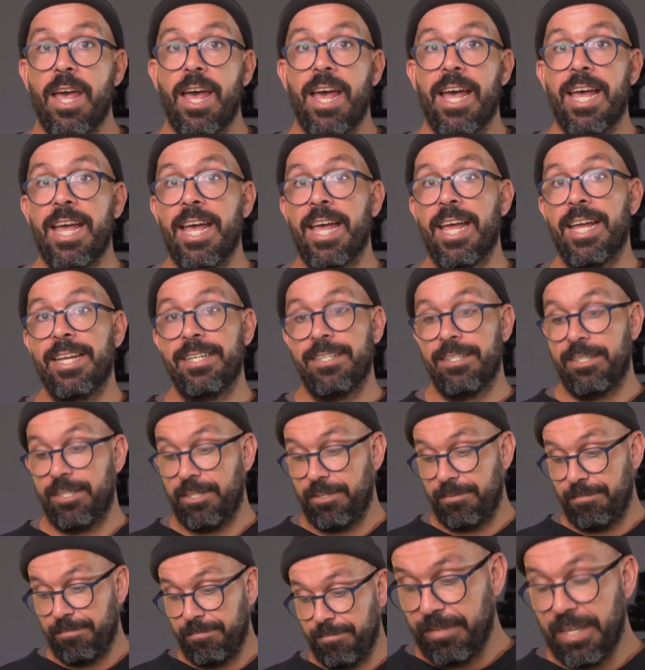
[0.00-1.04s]

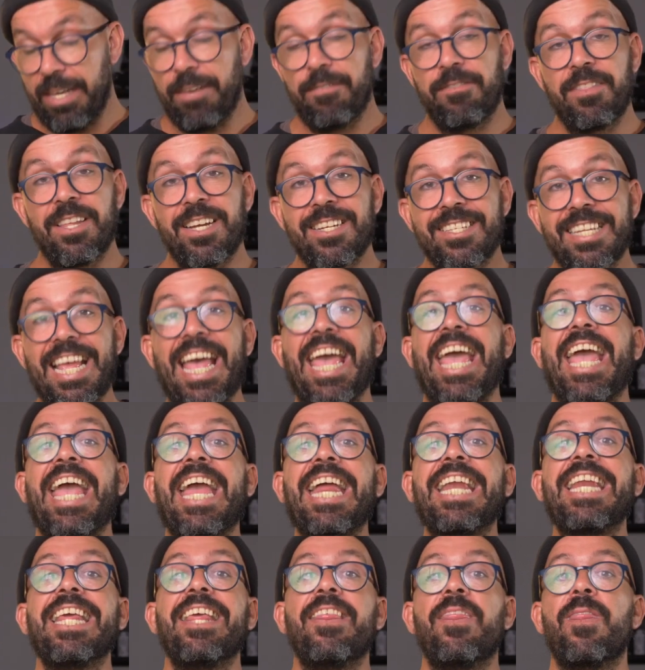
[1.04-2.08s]
And if there's
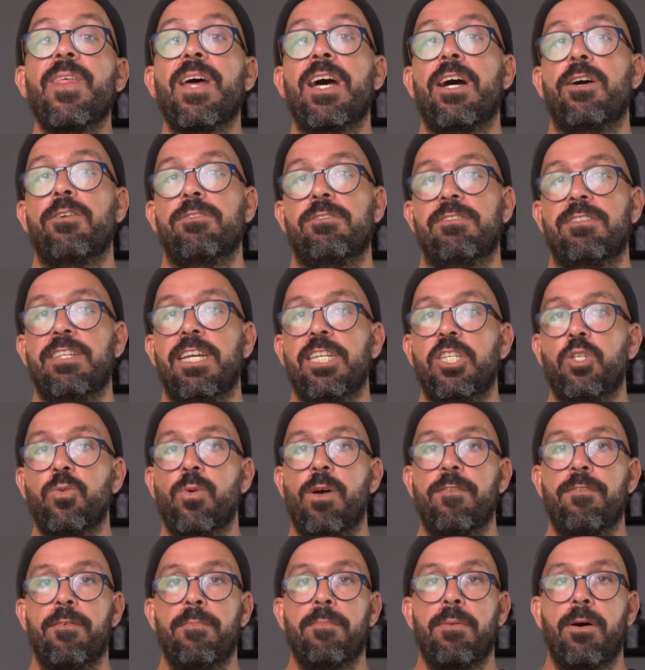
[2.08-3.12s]
any doubts that you
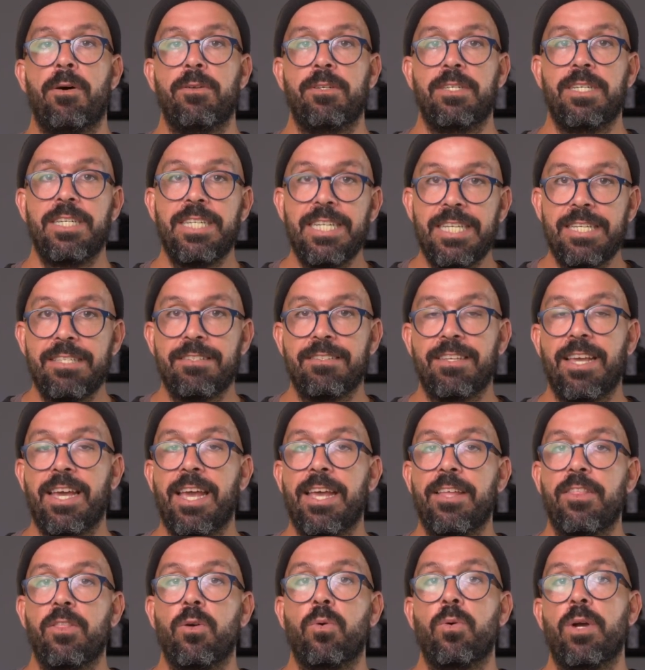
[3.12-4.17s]
have about this
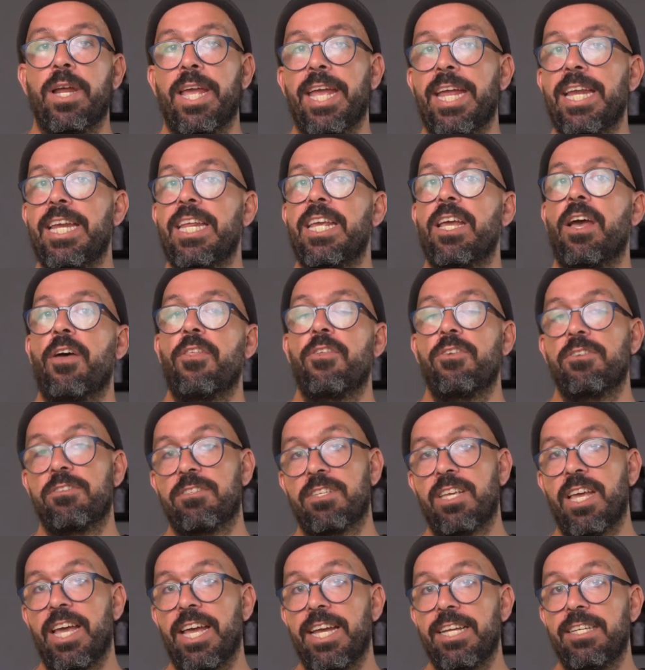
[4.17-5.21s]
skate or any other
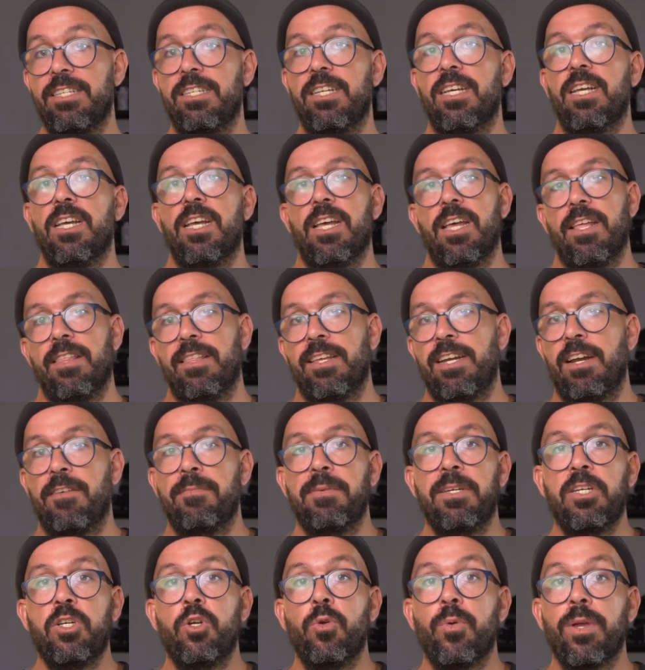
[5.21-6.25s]
skate that I've
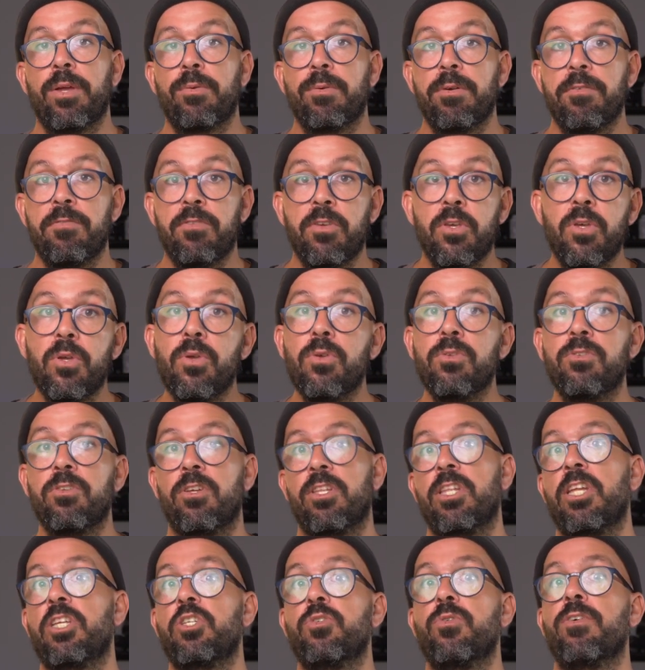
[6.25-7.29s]
been doing reviews, or
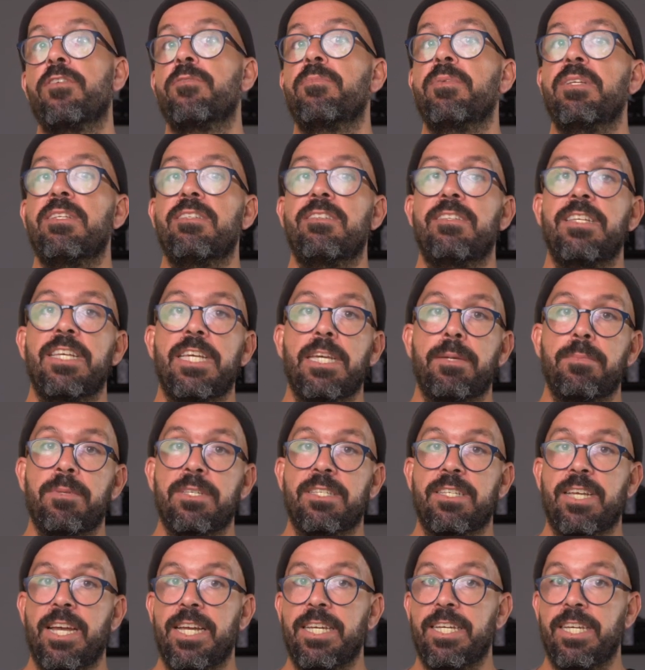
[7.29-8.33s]
that you have been seeing me
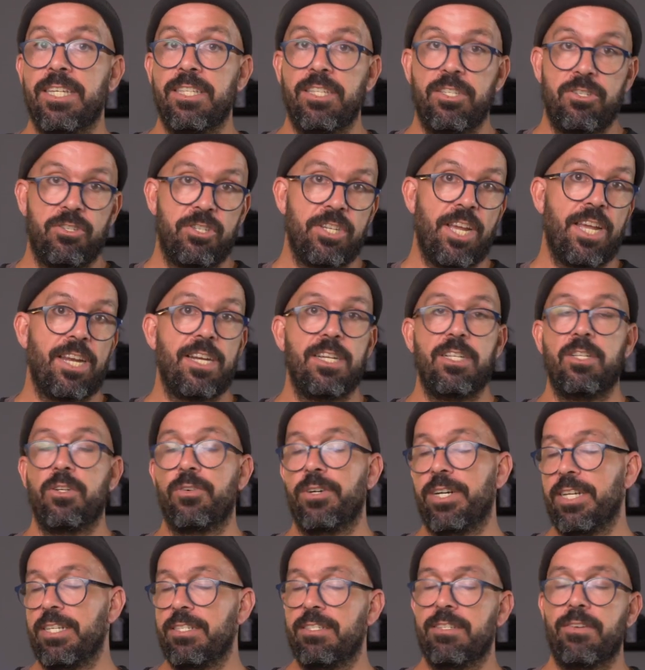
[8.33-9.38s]
skate in this channel or
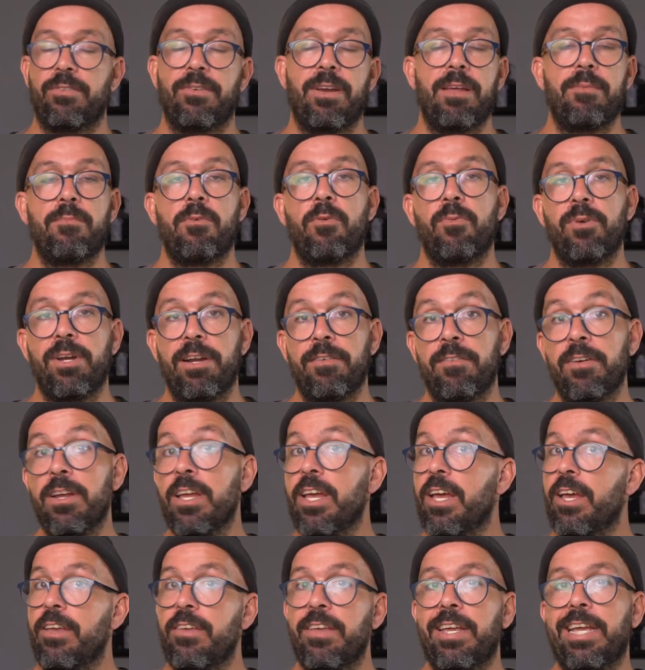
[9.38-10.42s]
Instagram or whatever,
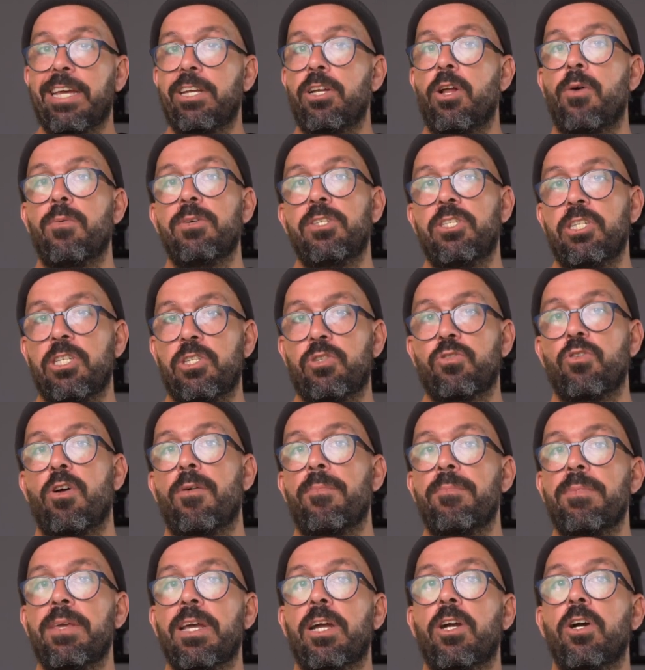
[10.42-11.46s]
you can always just
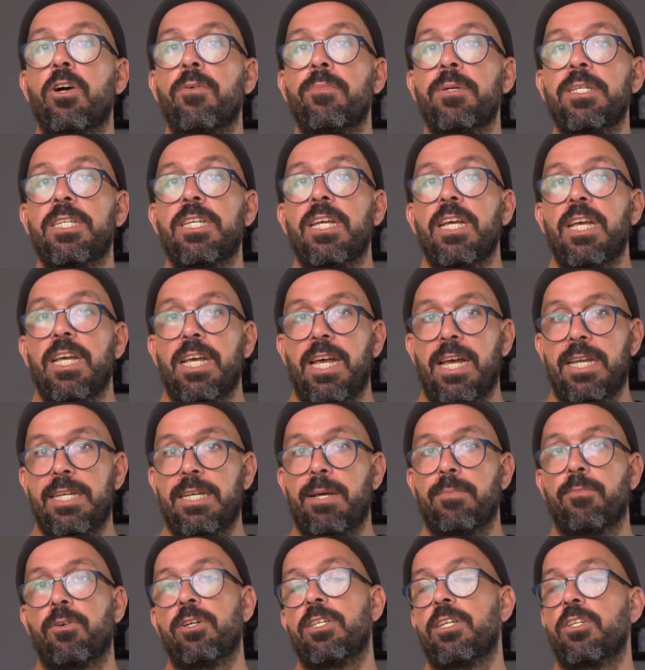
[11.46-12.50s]
drop me a comment, and
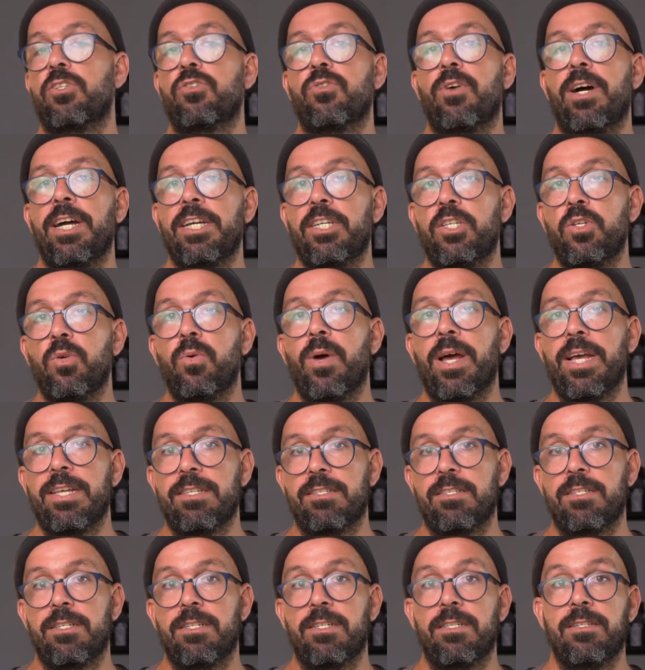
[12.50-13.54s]
I'm gonna try to
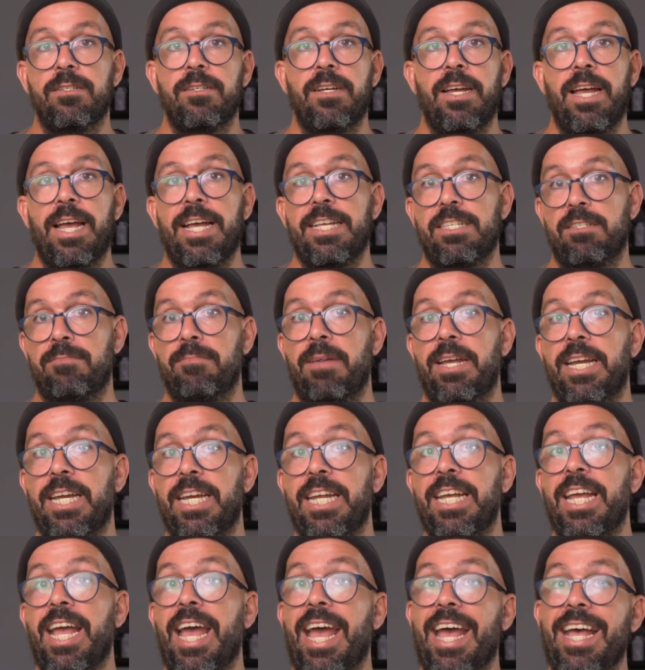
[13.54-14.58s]
answer as
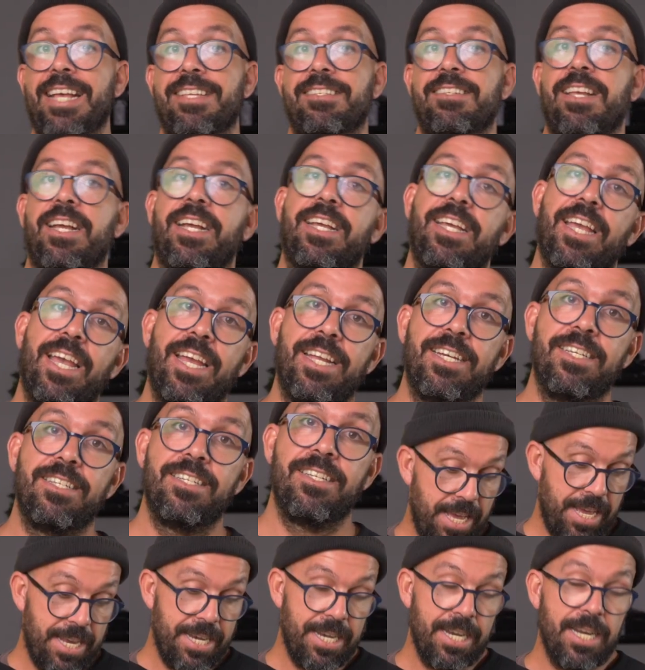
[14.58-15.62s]
many as I can.
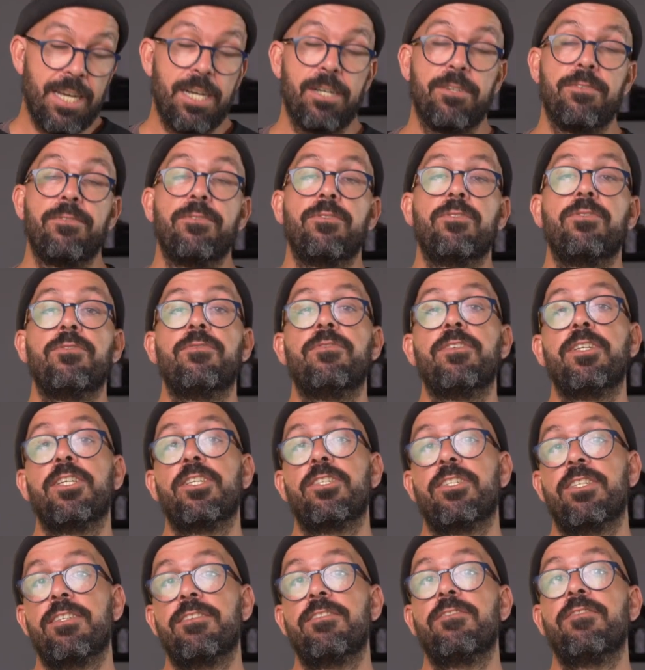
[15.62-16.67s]
And now, to
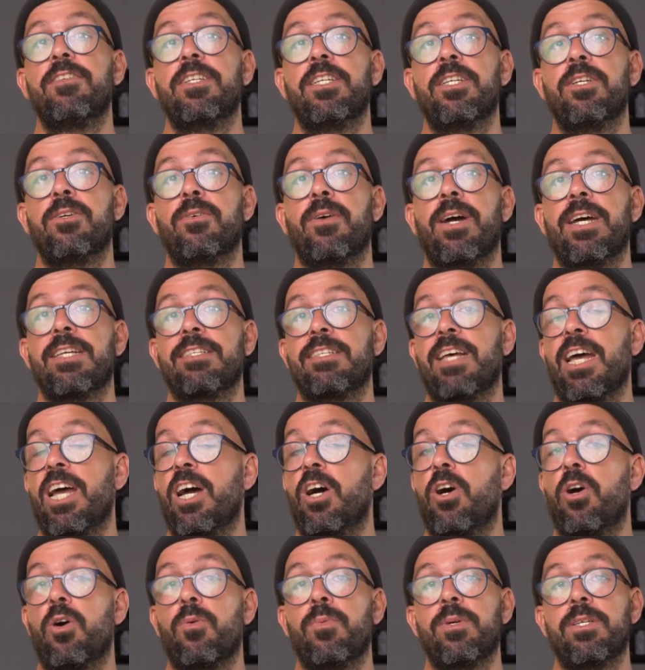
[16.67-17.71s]
finish this video, as I
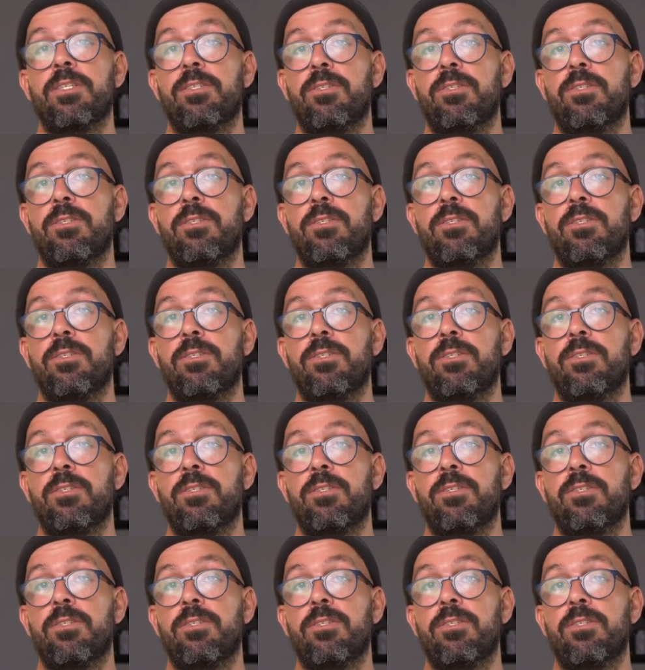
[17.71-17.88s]
always